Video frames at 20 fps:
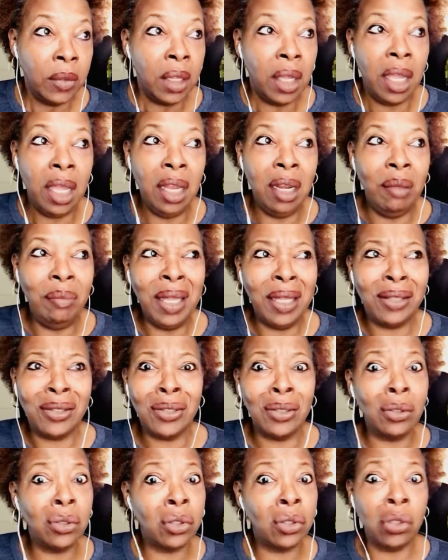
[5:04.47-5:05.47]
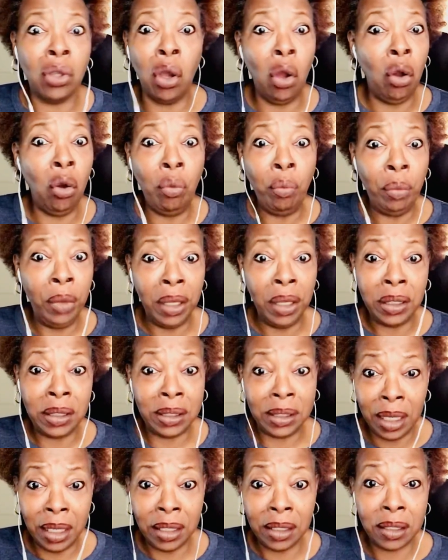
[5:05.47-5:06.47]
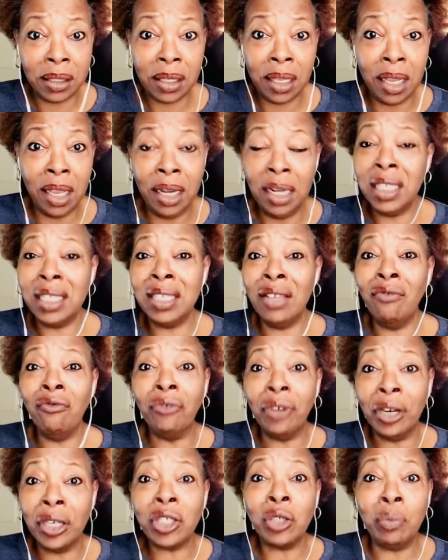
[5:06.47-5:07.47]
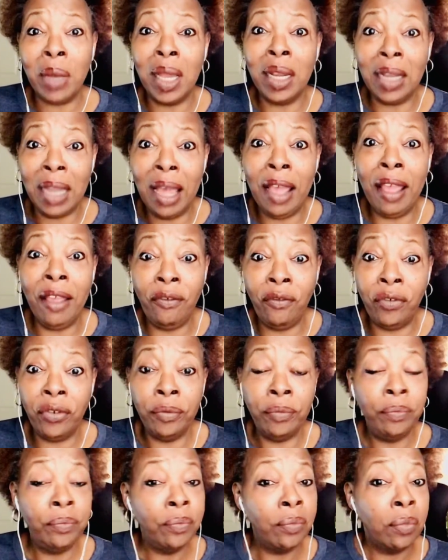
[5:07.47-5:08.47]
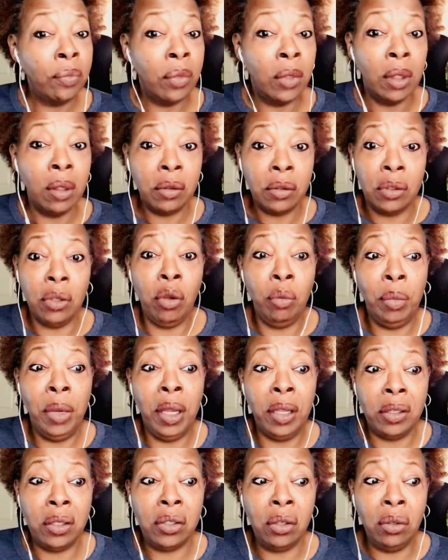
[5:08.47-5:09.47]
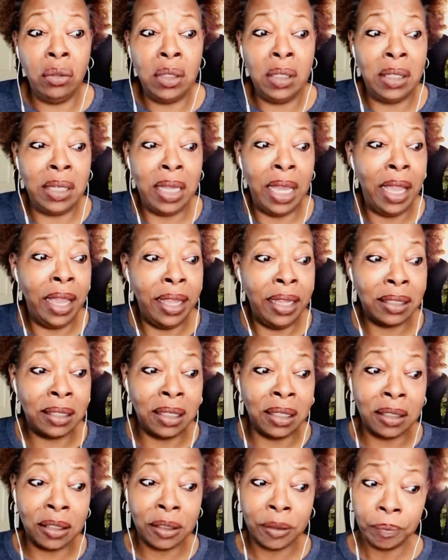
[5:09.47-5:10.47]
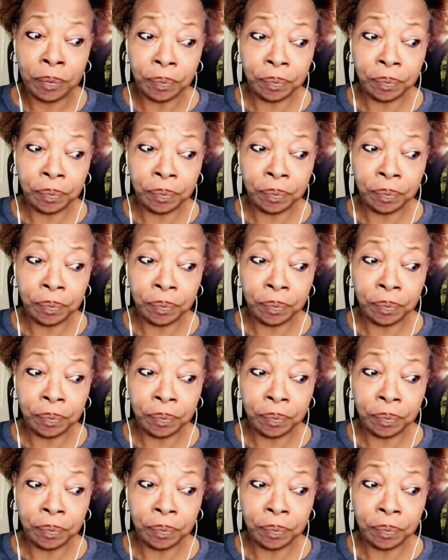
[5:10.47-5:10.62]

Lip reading: And it makes so much sense, and it's enriched my life so much. So today, it's just,